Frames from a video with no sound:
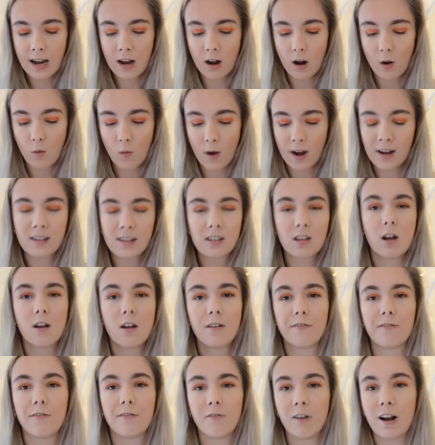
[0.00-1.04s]
when
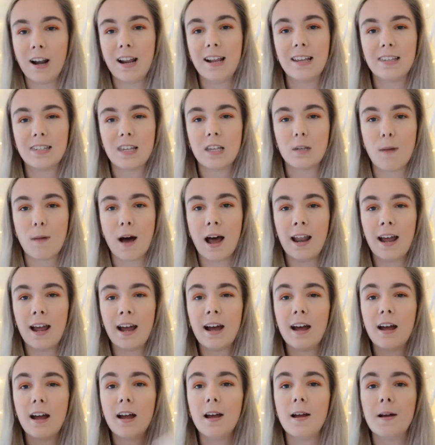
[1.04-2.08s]
Soph released this
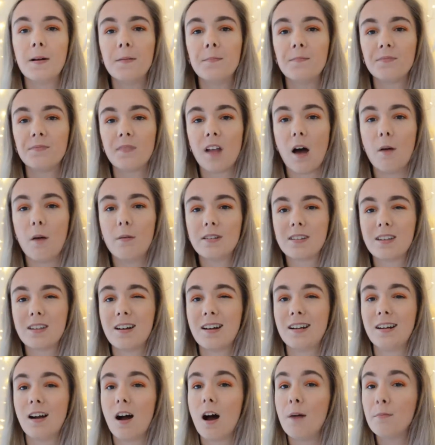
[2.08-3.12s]
palette, I was
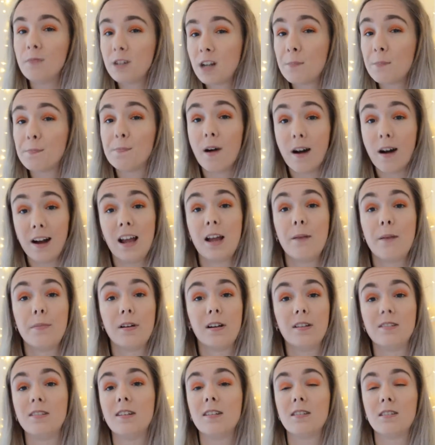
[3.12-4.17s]
like, I'm gonna buy it
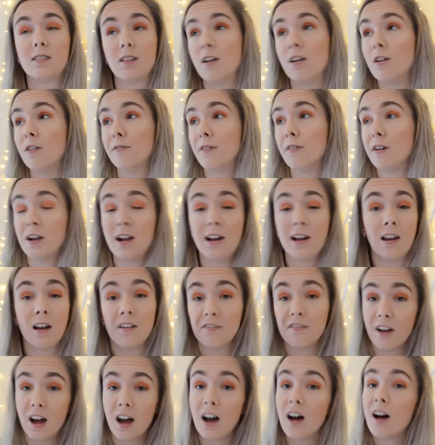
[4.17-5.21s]
because it's Soph and I
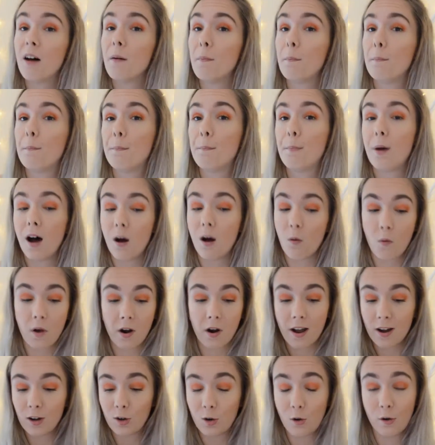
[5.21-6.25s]
love her, but when
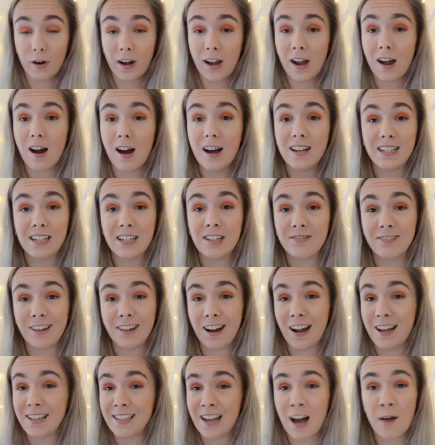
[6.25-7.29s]
I got it, I didn't
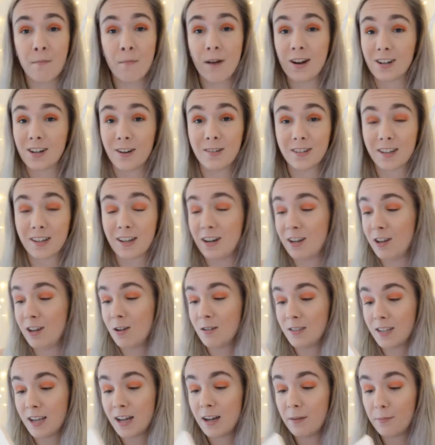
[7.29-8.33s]
realise how much I was gonna
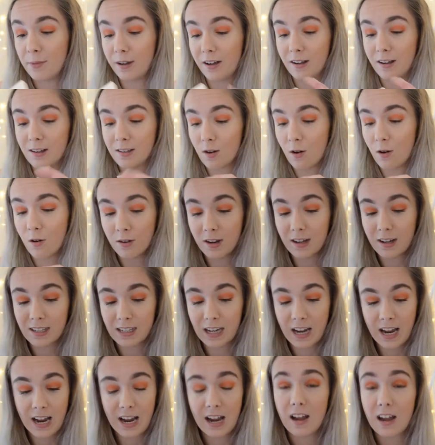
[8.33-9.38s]
use it, because
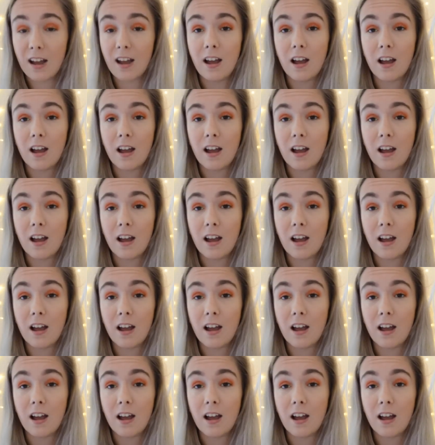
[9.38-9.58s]
honestly,